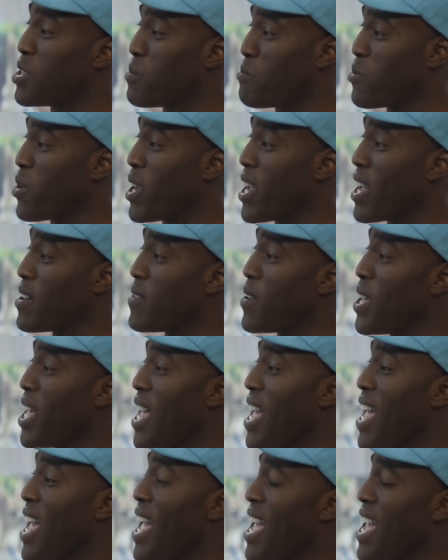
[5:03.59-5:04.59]
to the brand.
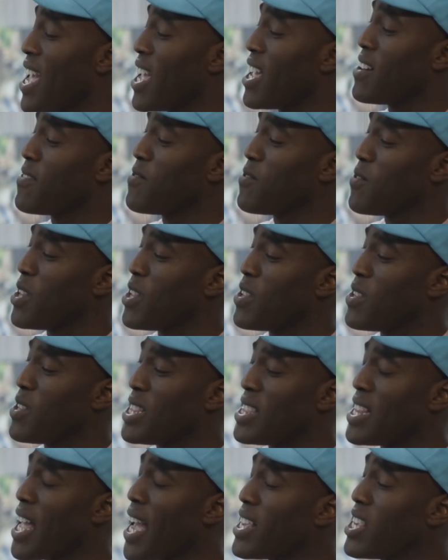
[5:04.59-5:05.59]
Sure. And
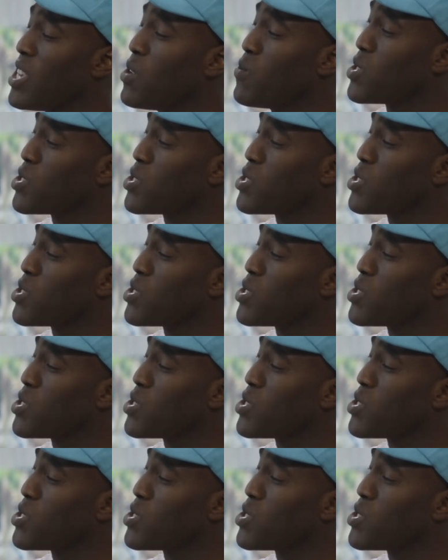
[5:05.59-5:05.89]
Nike